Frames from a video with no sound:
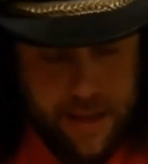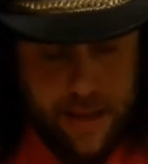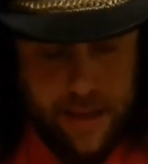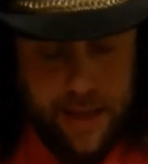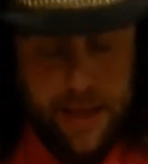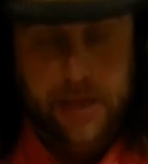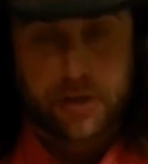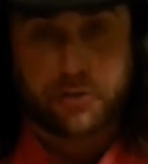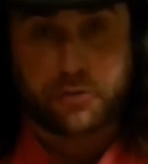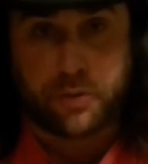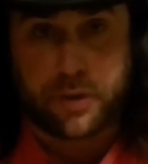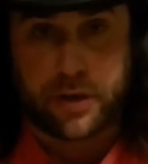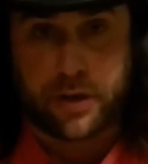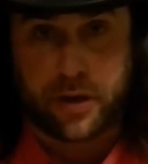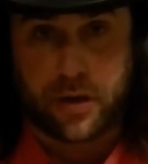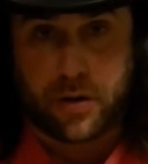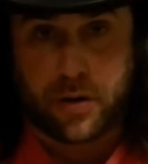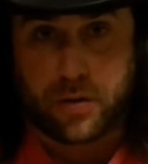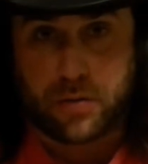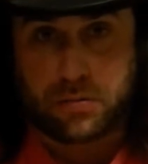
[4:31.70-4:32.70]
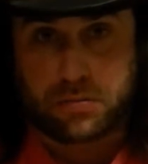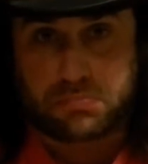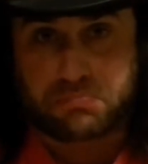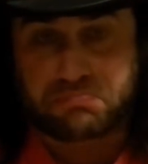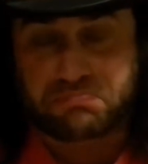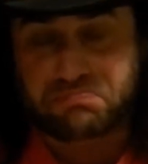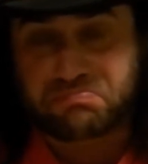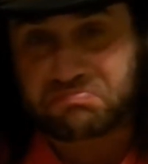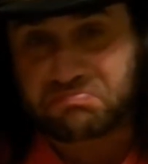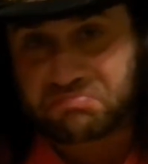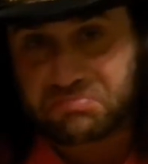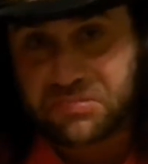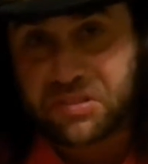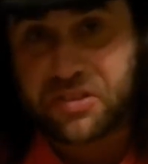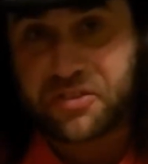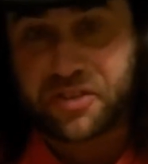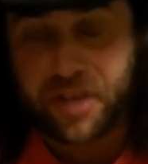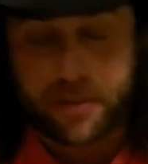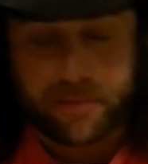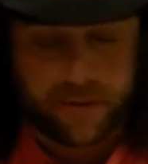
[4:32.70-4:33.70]
As we know,
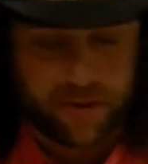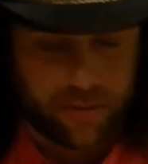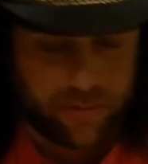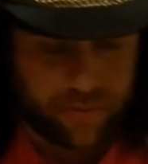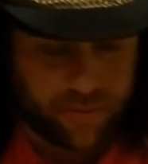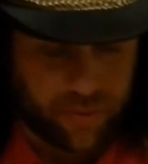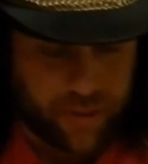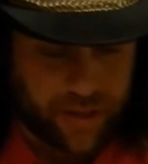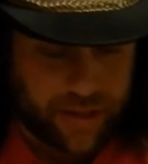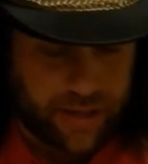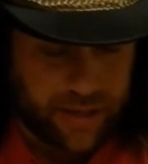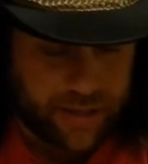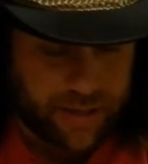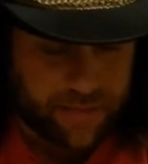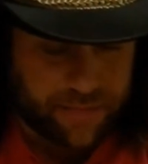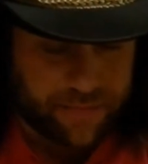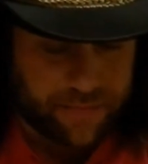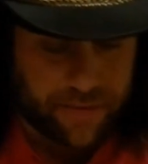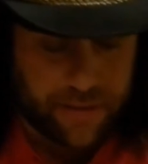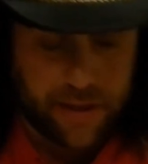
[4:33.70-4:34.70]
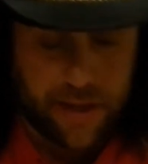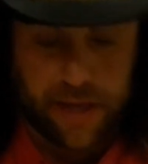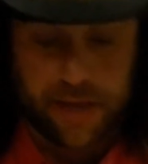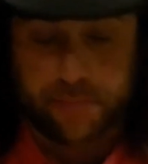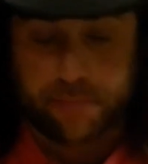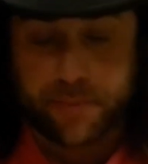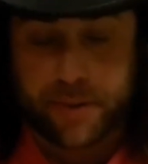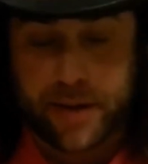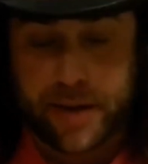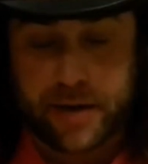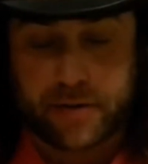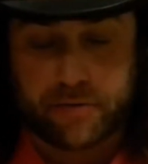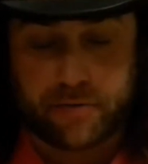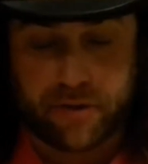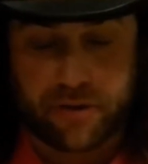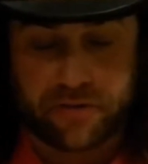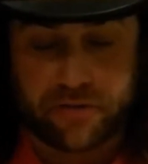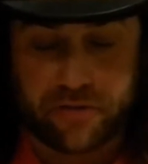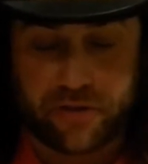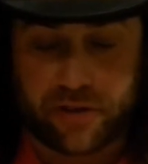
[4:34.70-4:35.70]
WWE, Impact
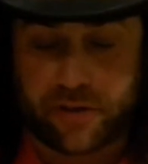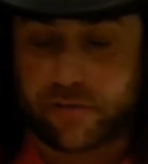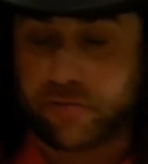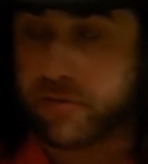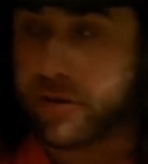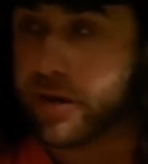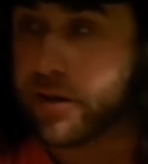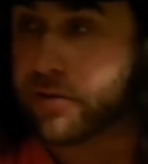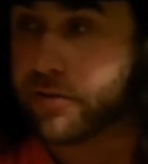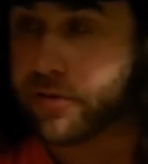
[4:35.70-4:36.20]
Wrestling, the Ring of